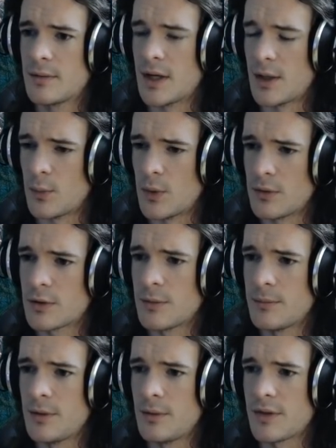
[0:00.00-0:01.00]
I
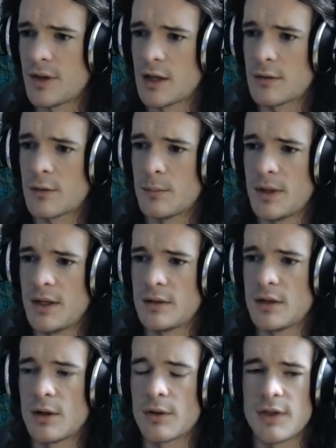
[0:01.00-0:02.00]
welcome you. Thank you for being
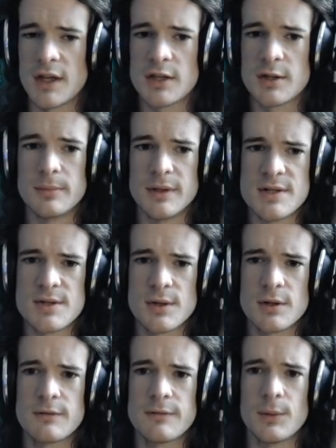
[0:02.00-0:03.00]
here. Thank you,
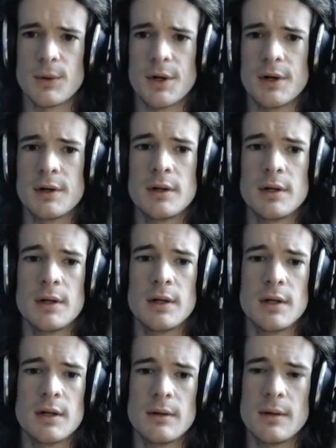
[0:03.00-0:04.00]
Blizzard, for
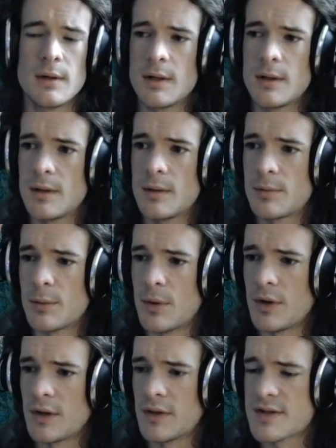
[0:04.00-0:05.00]

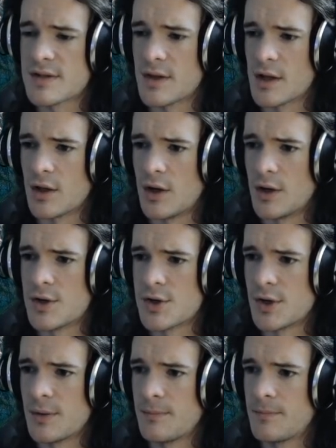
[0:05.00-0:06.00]
promoting this in the
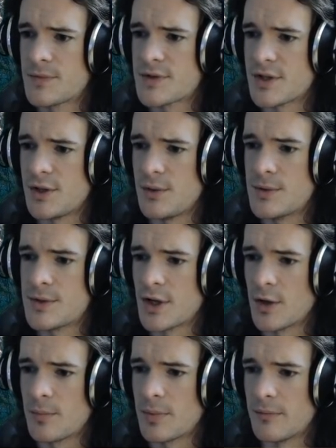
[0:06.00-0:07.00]
launcher. It's a huge
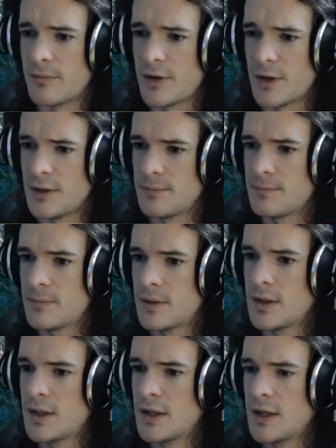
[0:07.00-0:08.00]
help. I'm very
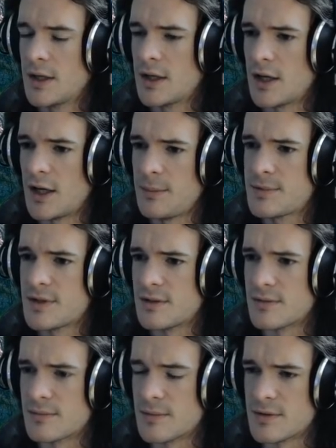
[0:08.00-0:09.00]
hyped
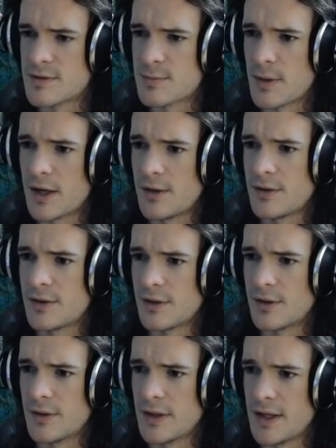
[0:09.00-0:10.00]
and inspired and
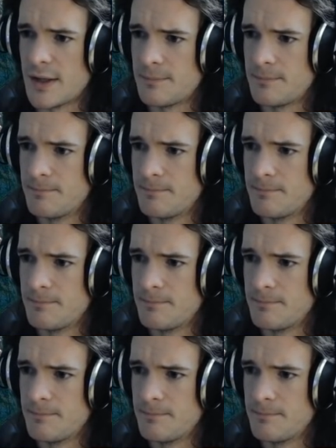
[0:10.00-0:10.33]
all that.